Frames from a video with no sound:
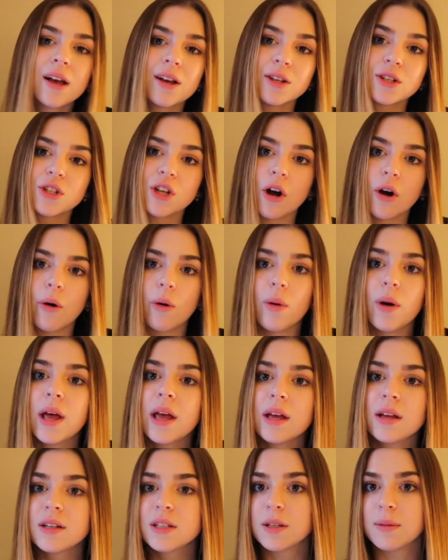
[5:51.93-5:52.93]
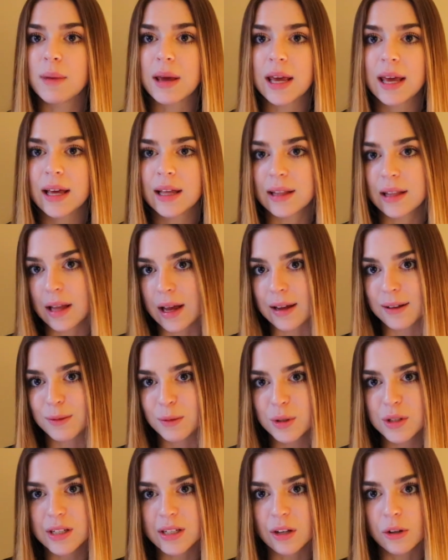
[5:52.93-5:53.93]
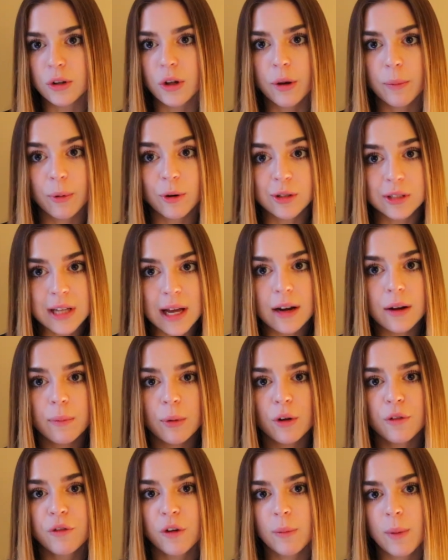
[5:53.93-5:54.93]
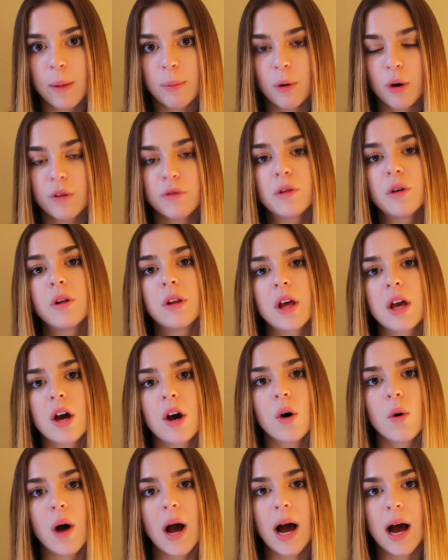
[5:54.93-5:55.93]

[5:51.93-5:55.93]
So to make it like still look presentable for my portfolio,